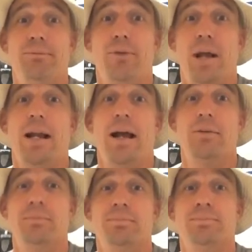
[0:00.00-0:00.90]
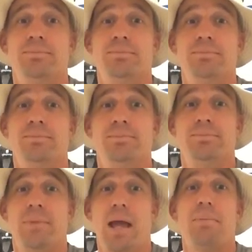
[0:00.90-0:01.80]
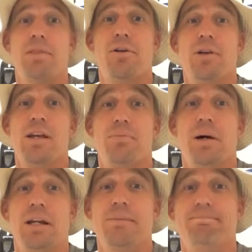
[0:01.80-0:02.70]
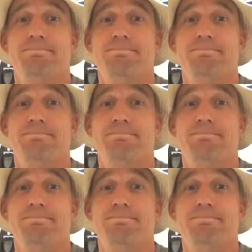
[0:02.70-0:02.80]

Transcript: right now. Happy 30th, buddy.